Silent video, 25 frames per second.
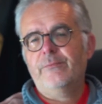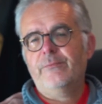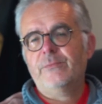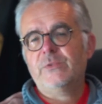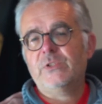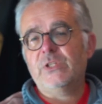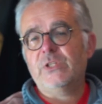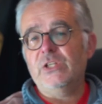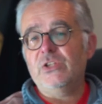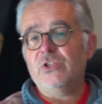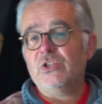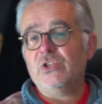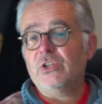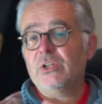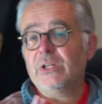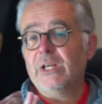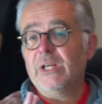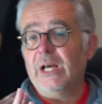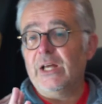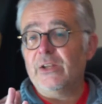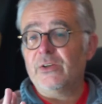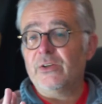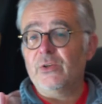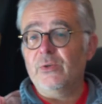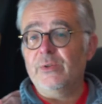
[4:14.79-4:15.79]
Since you
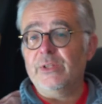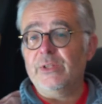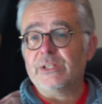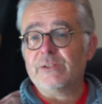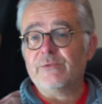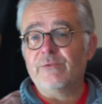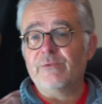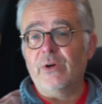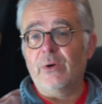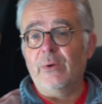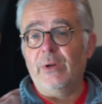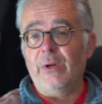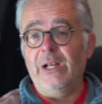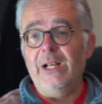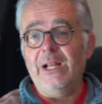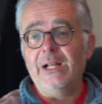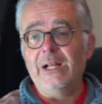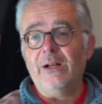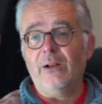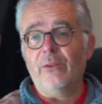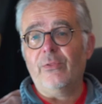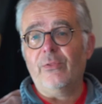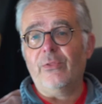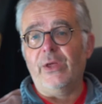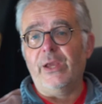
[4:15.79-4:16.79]
can't do this very
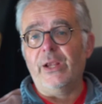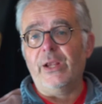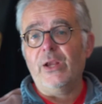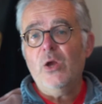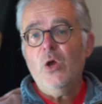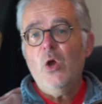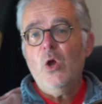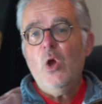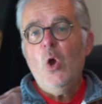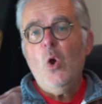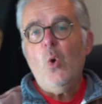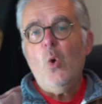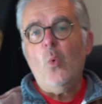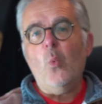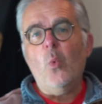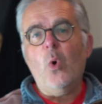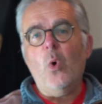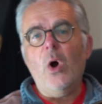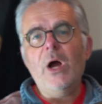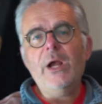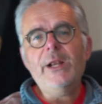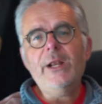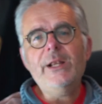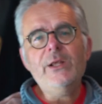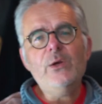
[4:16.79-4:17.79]
little thing,
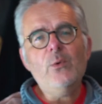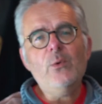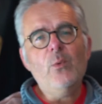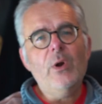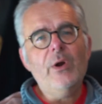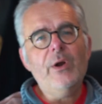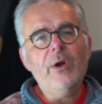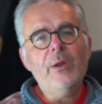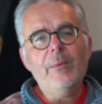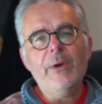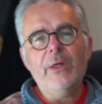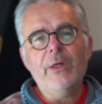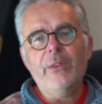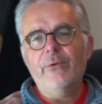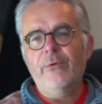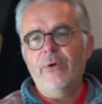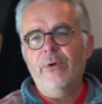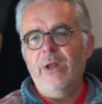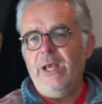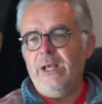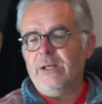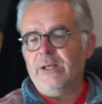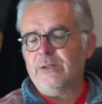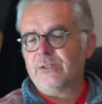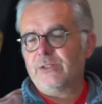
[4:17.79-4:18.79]
why do you worry about the
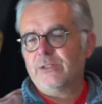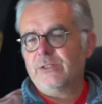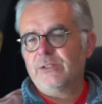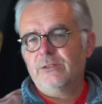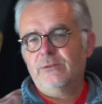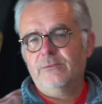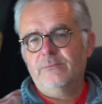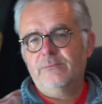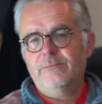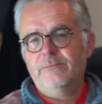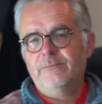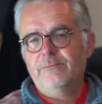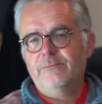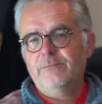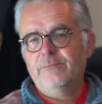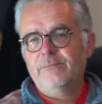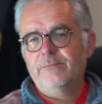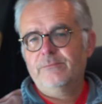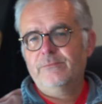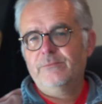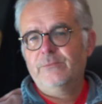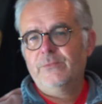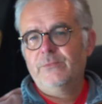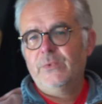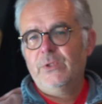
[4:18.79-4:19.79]
rest?
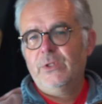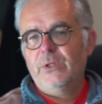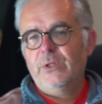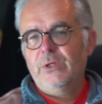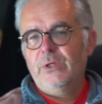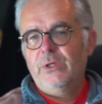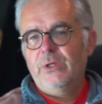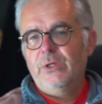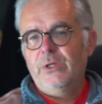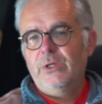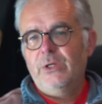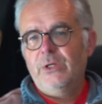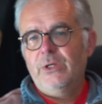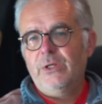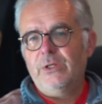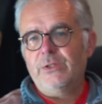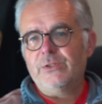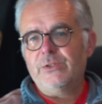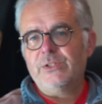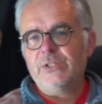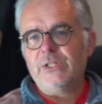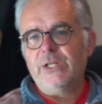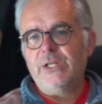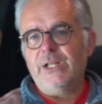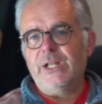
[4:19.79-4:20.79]

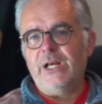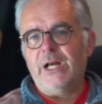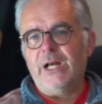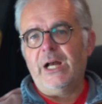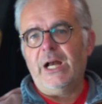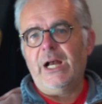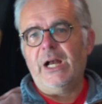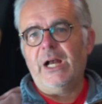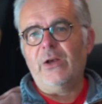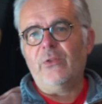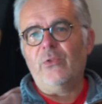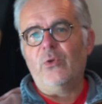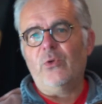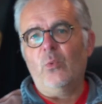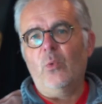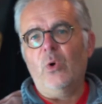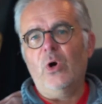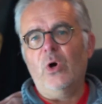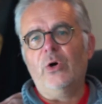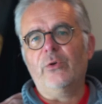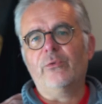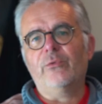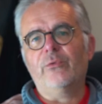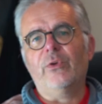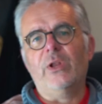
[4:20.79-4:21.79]
Consider how the
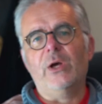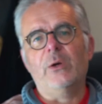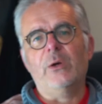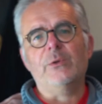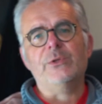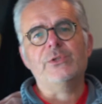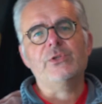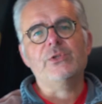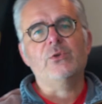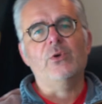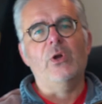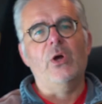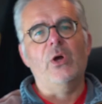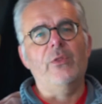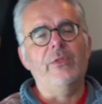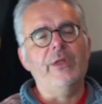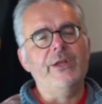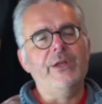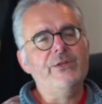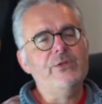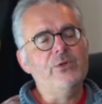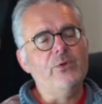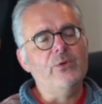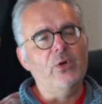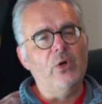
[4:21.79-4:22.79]
wildflowers grow.
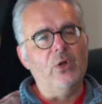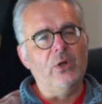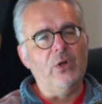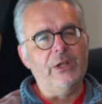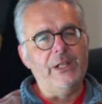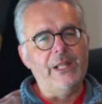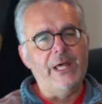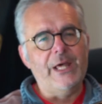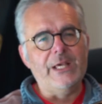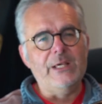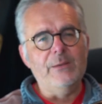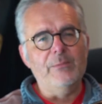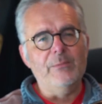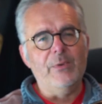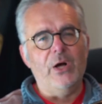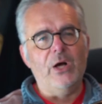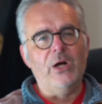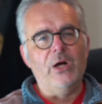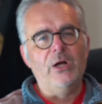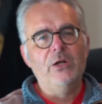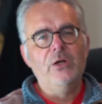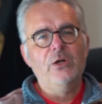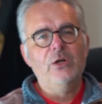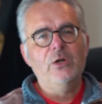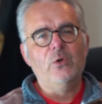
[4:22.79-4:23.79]
They do not labour
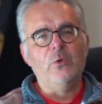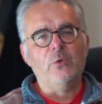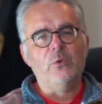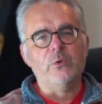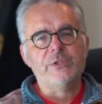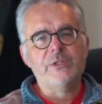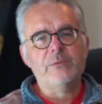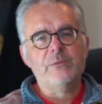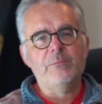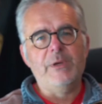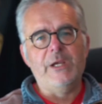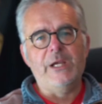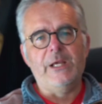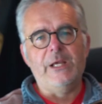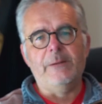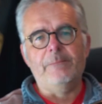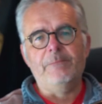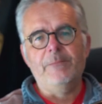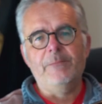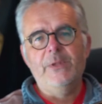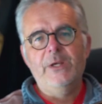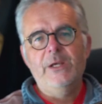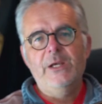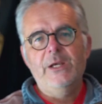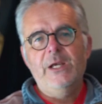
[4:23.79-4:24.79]
or spin.
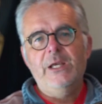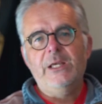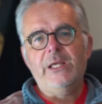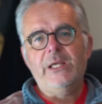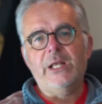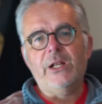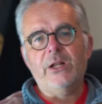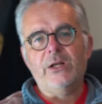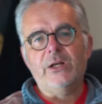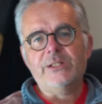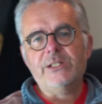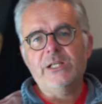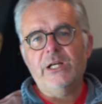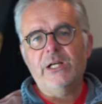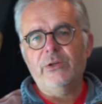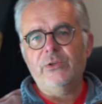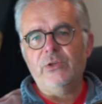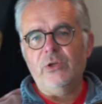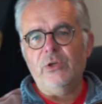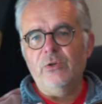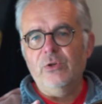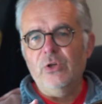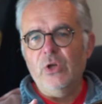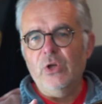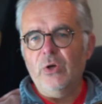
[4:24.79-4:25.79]
Yet I tell
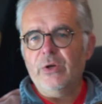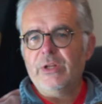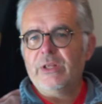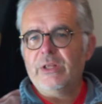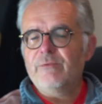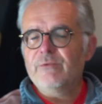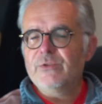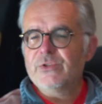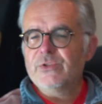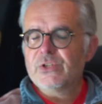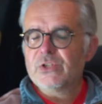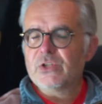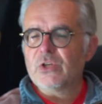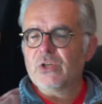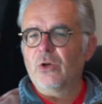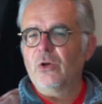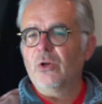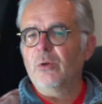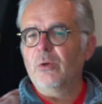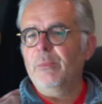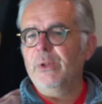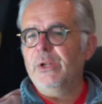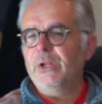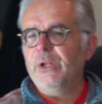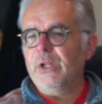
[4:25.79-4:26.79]
you, not even
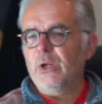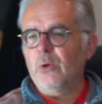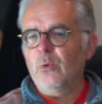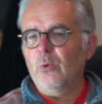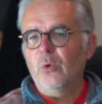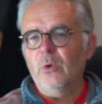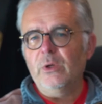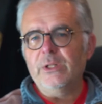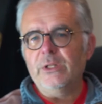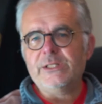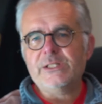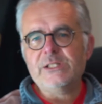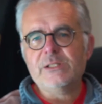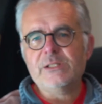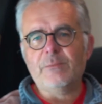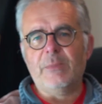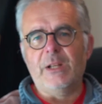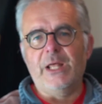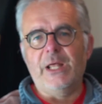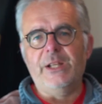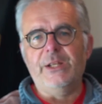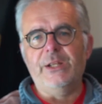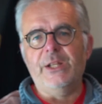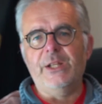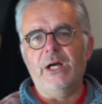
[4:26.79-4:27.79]
Solomon in all his
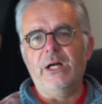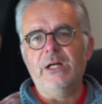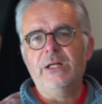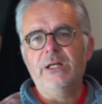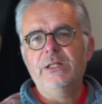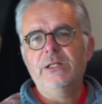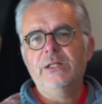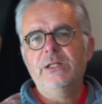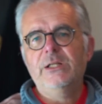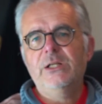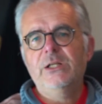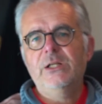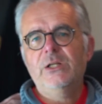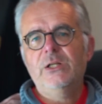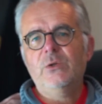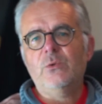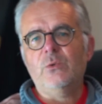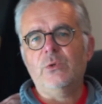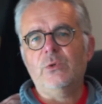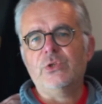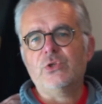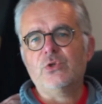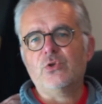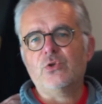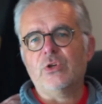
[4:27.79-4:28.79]
splendour
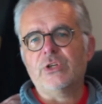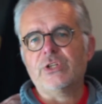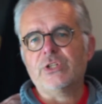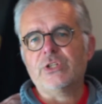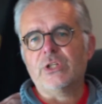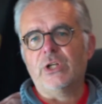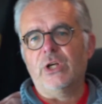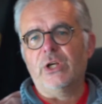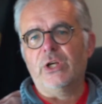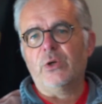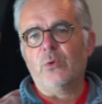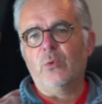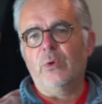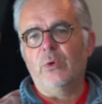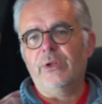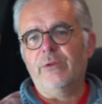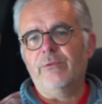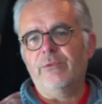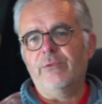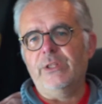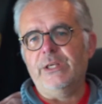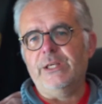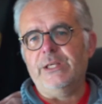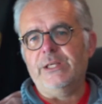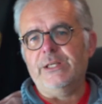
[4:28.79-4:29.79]
was dressed like one
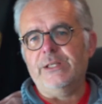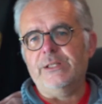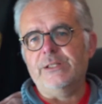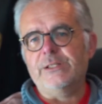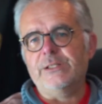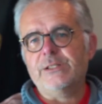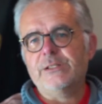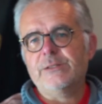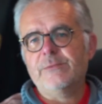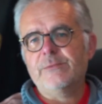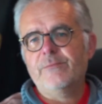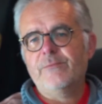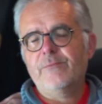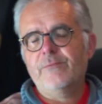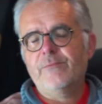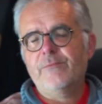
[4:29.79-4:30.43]
of these."